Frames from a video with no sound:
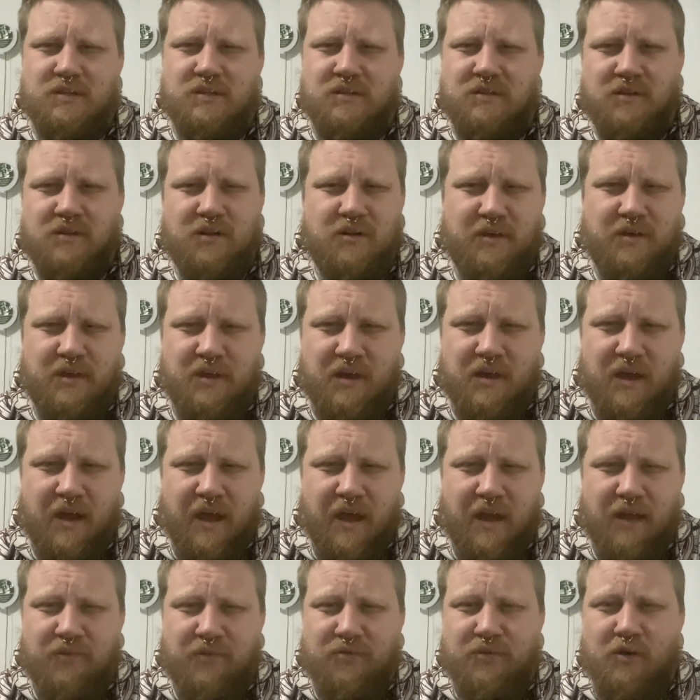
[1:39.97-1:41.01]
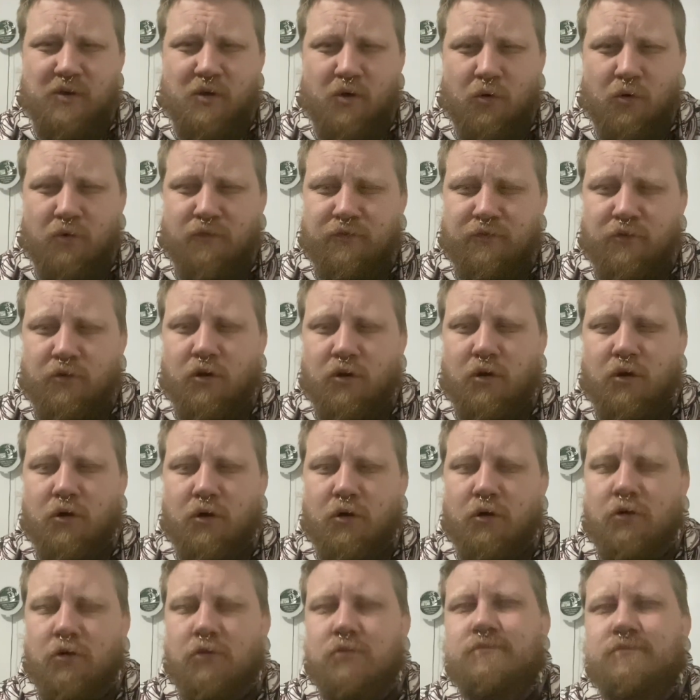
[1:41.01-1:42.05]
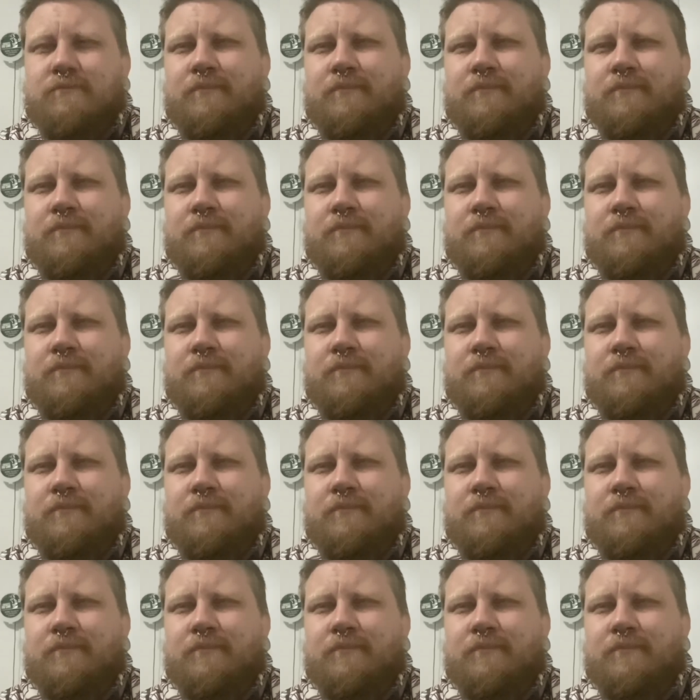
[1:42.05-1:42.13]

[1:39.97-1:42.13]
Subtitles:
Looking at the overall,